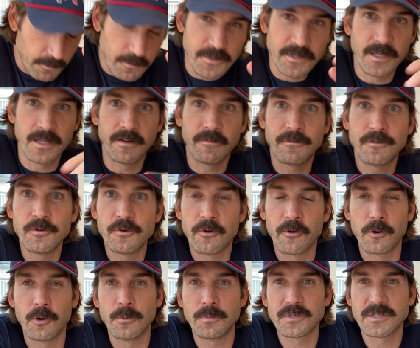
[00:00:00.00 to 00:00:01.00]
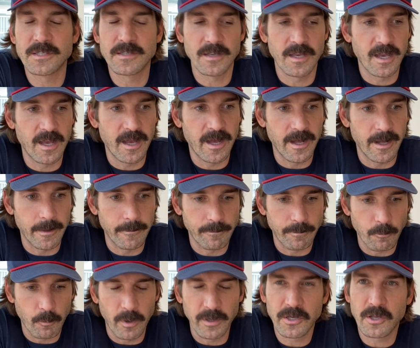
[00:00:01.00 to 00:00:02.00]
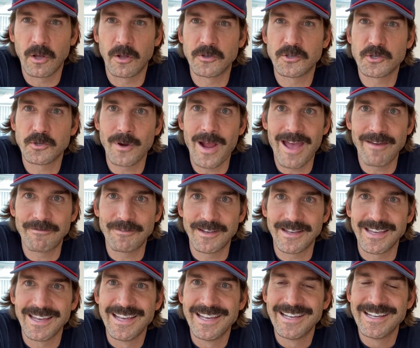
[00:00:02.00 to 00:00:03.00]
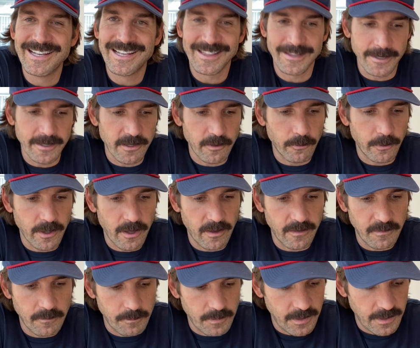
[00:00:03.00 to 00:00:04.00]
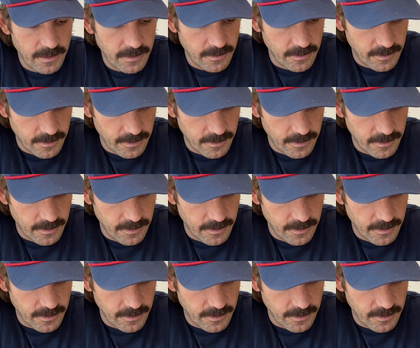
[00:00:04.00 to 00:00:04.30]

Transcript: was in a few groups, one called Traffic, later went on to be